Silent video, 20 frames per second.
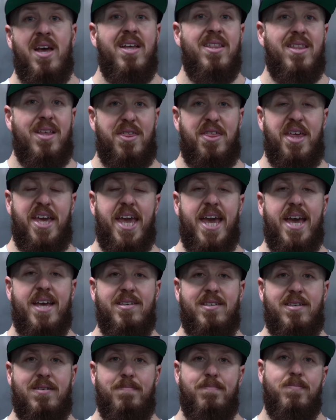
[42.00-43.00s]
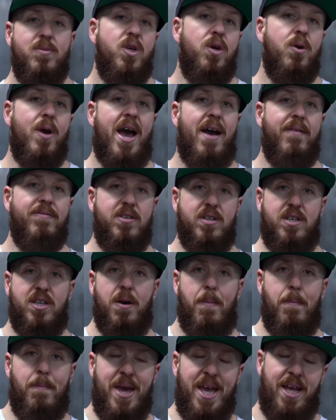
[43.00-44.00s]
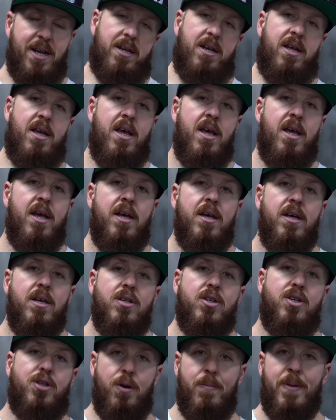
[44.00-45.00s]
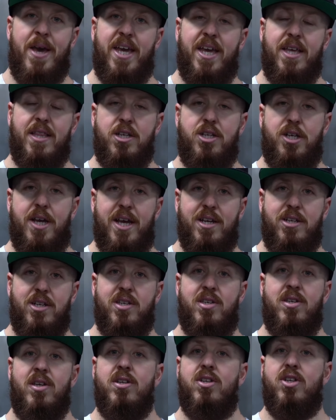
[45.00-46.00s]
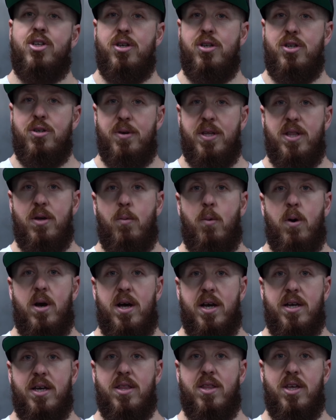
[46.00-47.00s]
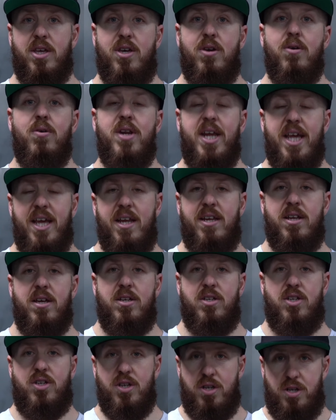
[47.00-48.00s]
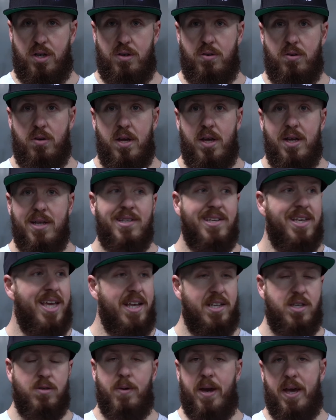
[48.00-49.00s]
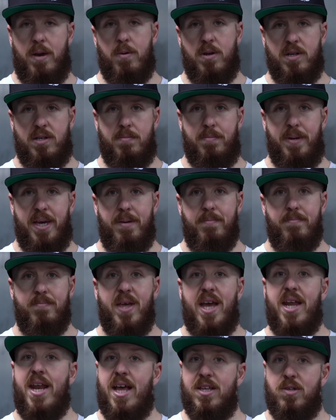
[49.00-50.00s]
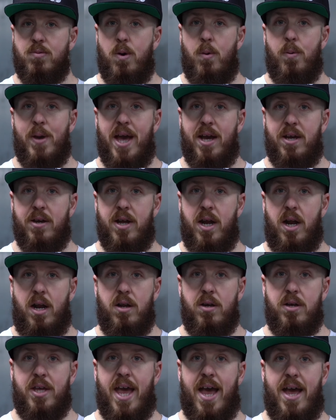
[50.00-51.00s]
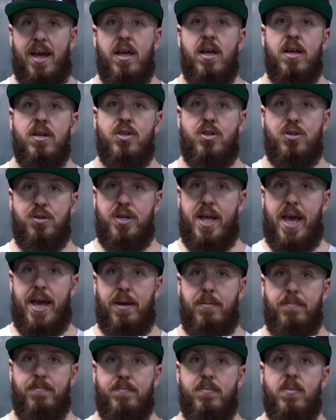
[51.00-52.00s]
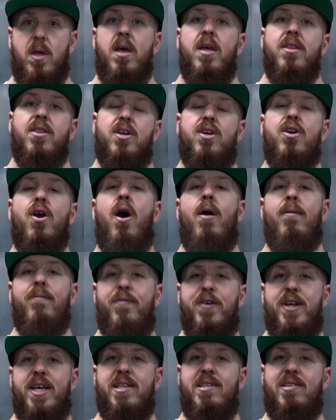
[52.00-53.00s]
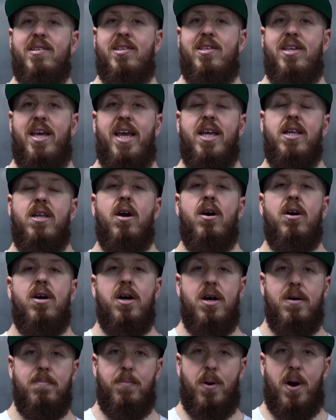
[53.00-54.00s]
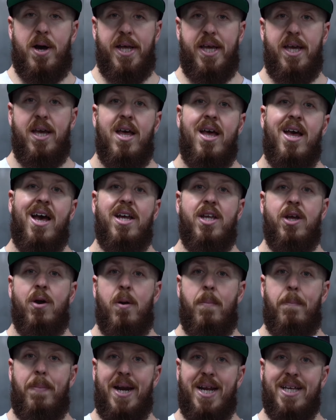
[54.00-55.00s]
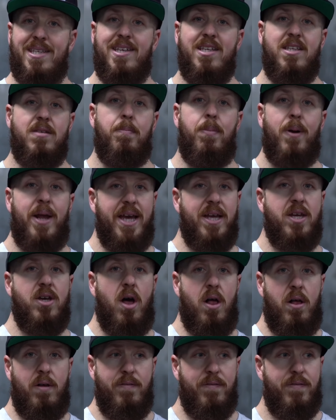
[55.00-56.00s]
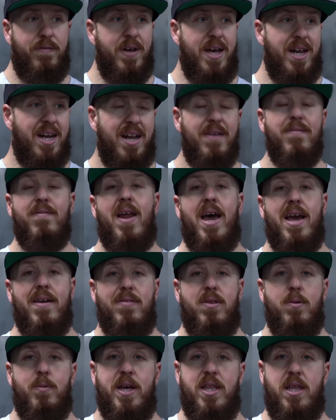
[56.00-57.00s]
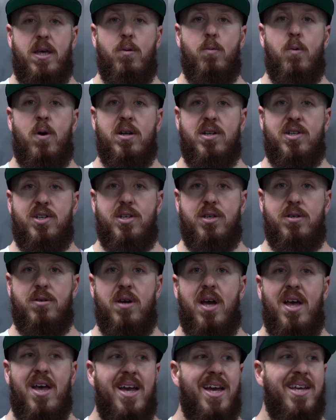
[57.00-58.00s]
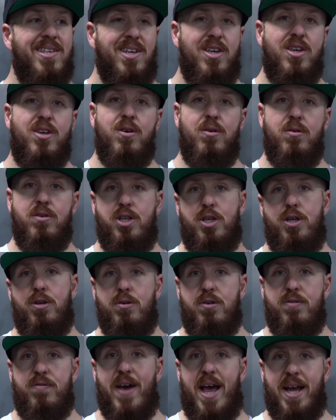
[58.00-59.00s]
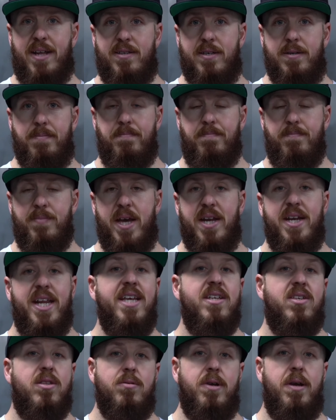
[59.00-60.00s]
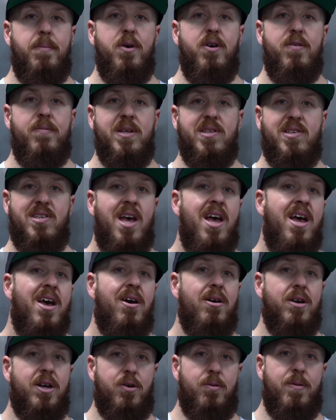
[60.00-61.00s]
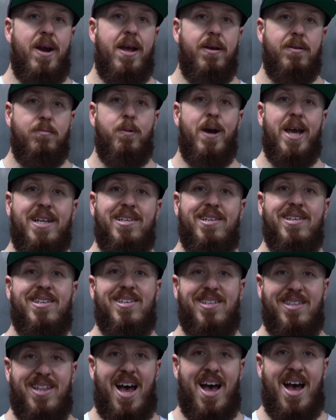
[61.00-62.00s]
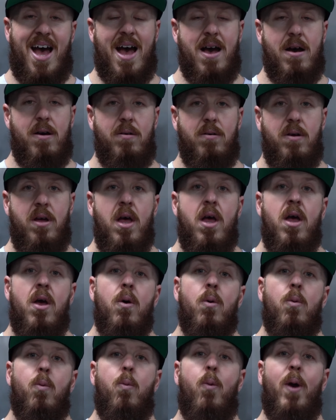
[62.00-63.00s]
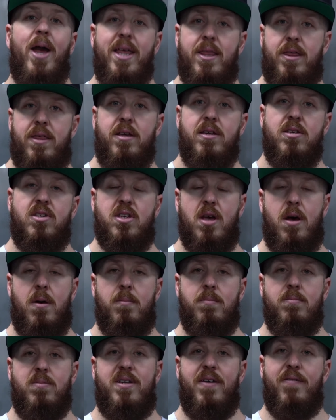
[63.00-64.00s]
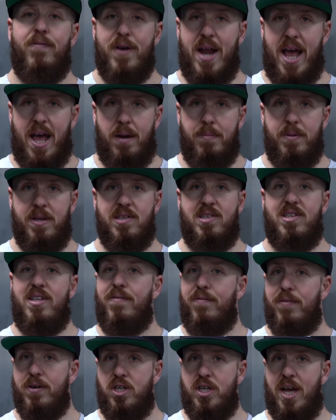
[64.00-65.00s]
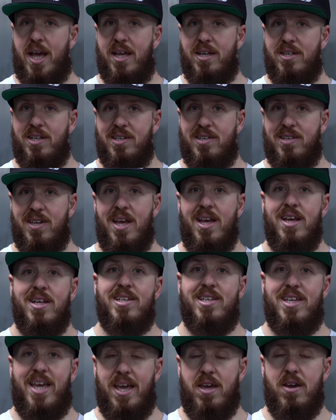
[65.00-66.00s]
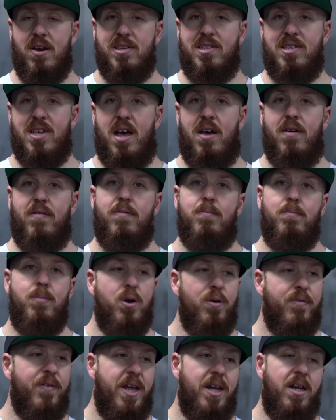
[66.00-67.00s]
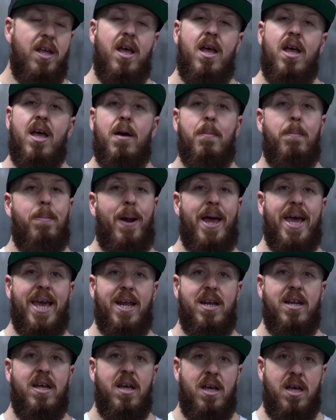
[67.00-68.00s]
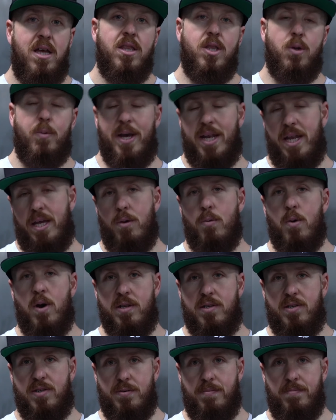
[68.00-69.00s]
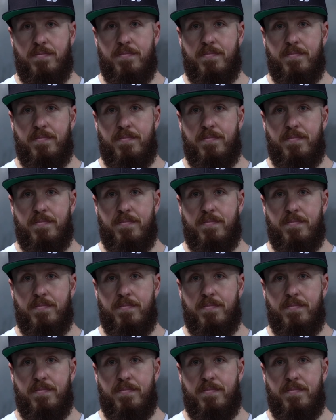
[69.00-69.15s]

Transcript: The thing is, you have to commit to making the changes, to doing the work that you need to do to get to where you want to be. And that's what we are going to look at today. The confidence in your own body and your ability to play golf and live life the way that you want to is a huge, huge factor. And these three movements are a great to start out with some different elements, different challenges to get yourself moving and playing the way that you want to.